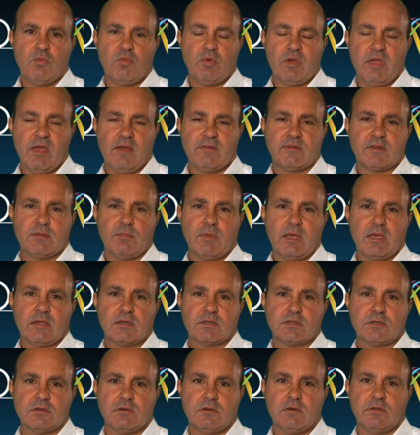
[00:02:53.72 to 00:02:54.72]
we have to
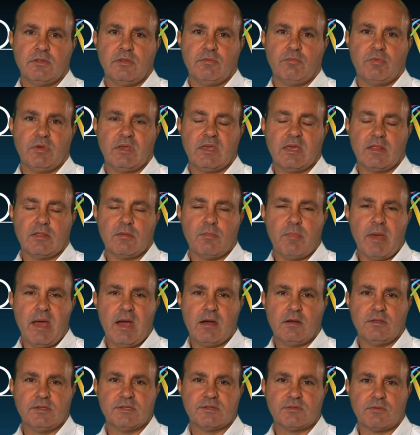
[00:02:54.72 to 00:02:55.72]
make sure that we get the
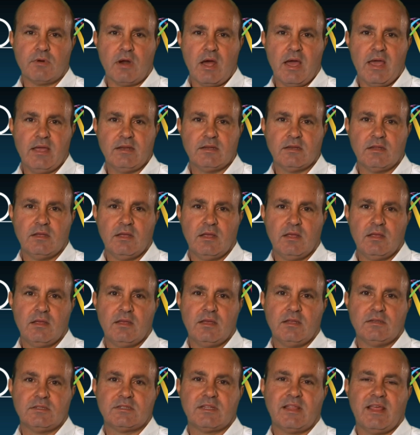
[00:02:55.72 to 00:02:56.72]
balance right,
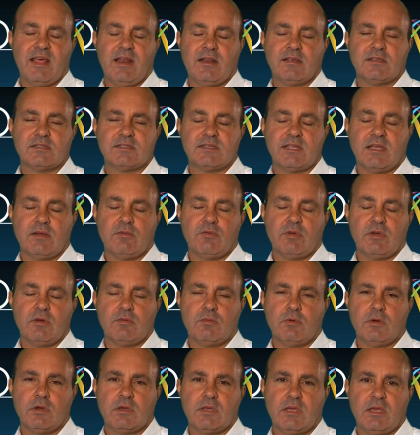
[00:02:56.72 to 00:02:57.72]
and to that extent we are
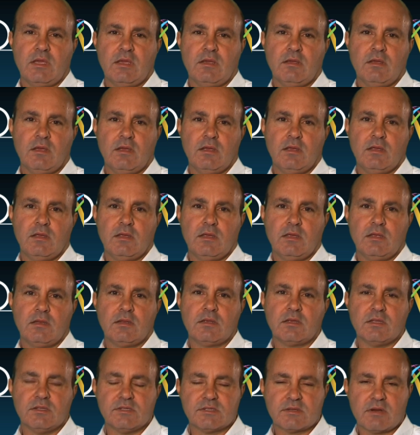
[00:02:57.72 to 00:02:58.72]
working
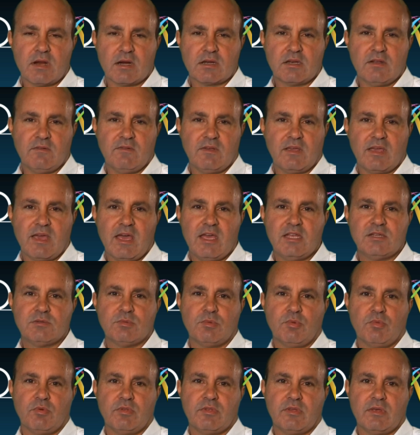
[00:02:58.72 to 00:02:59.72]
in constructive
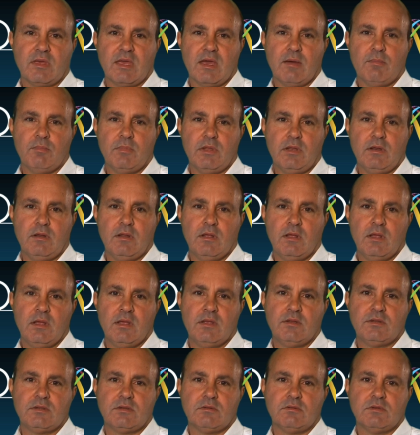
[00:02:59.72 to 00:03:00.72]
engagement with the government
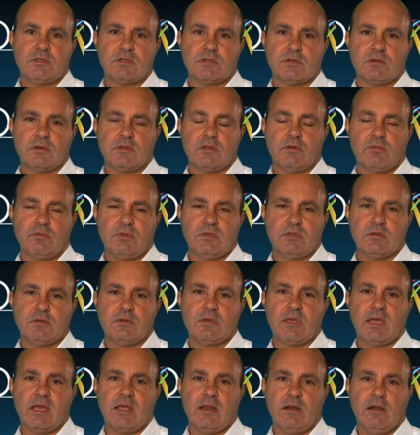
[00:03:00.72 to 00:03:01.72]
to ensure that we do
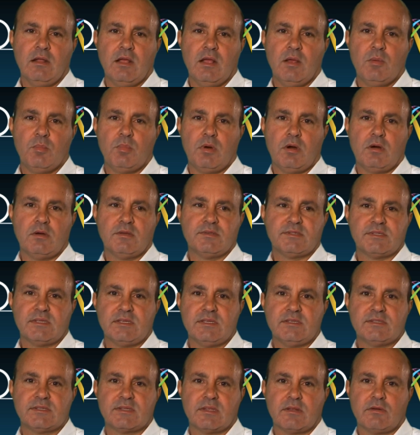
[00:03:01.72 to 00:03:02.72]
get
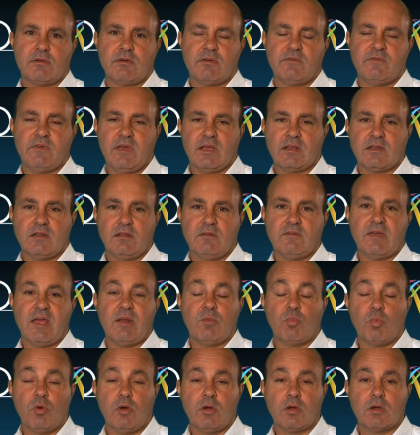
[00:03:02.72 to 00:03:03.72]
policies that are effective
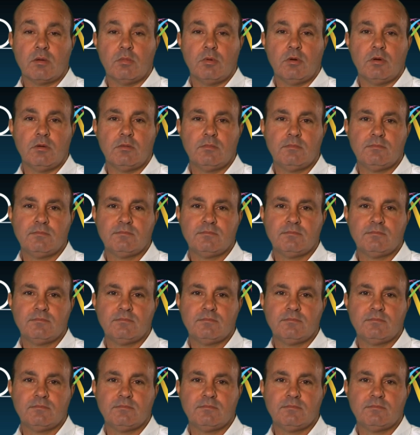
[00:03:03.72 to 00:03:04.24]
and workable.